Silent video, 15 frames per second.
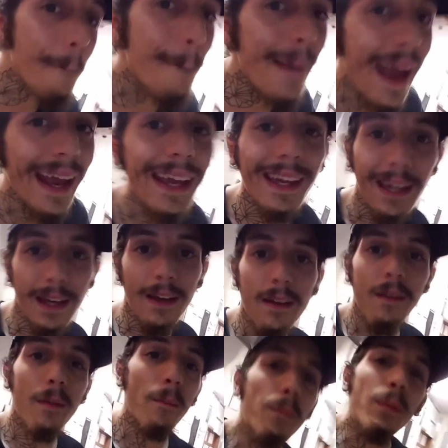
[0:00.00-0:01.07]
make it.
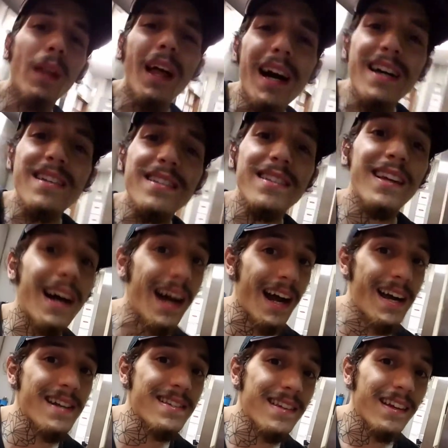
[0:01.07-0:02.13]
Plus,
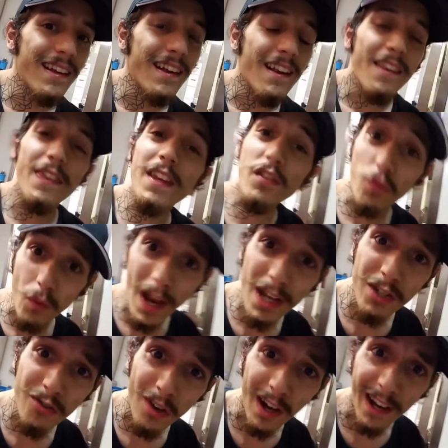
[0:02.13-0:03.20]
guys, this
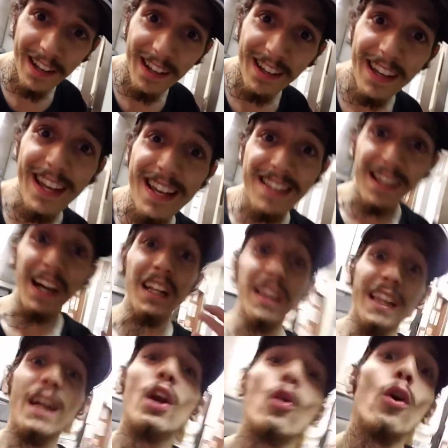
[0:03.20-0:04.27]
restaurant is a
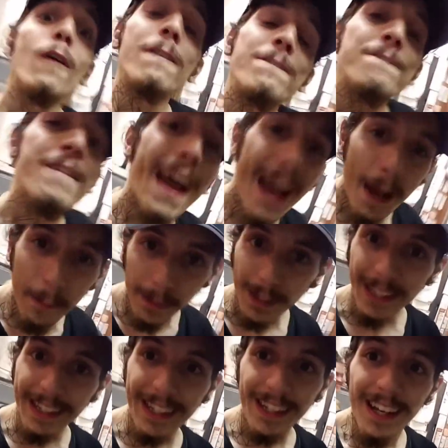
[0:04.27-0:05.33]
literal
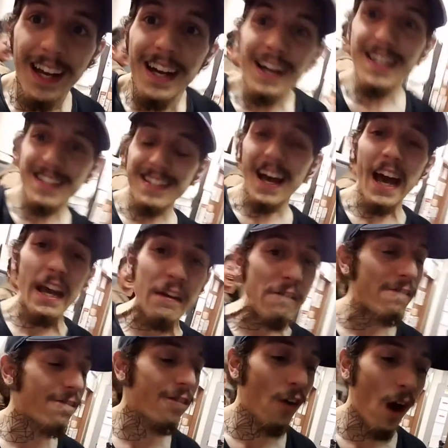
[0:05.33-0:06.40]
family
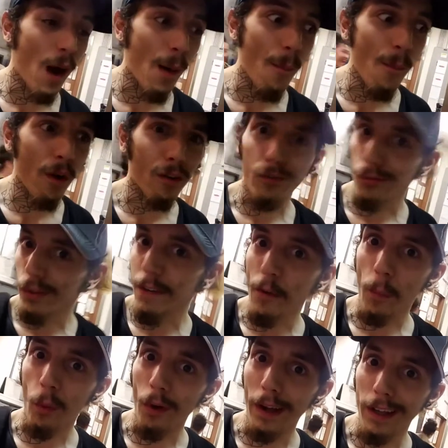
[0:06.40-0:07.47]
aside from
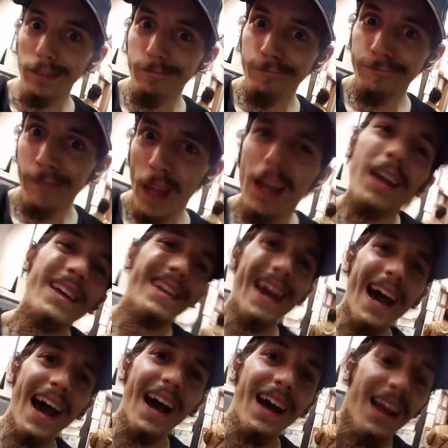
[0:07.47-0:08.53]
River Point.
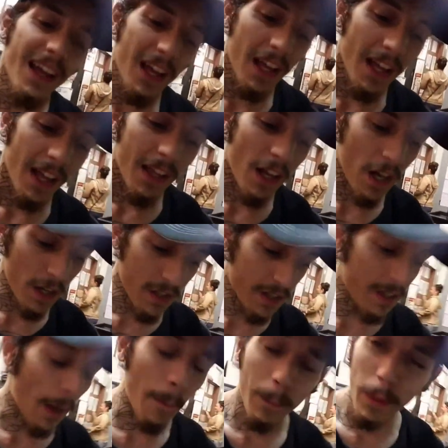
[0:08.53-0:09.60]
Yeah, There's
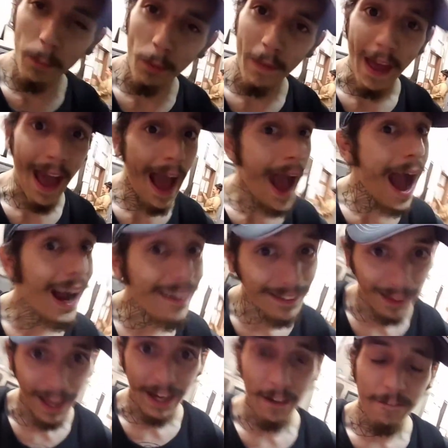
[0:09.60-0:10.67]
some people that
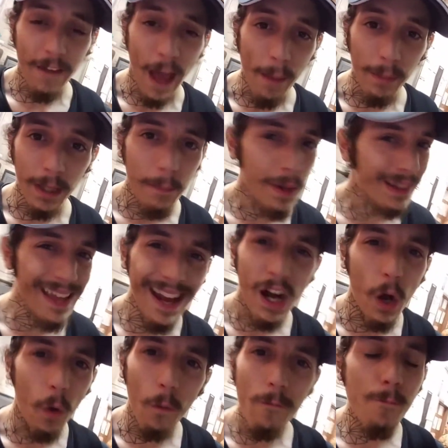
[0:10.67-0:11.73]
act like a family, but they
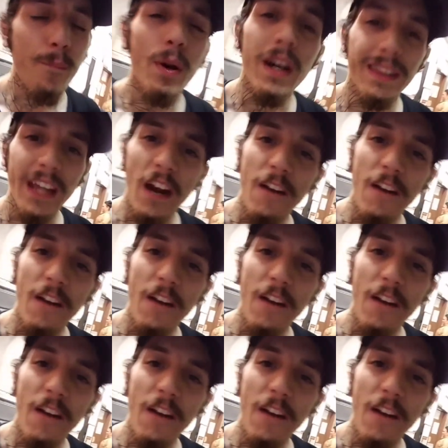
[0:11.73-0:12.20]
don't put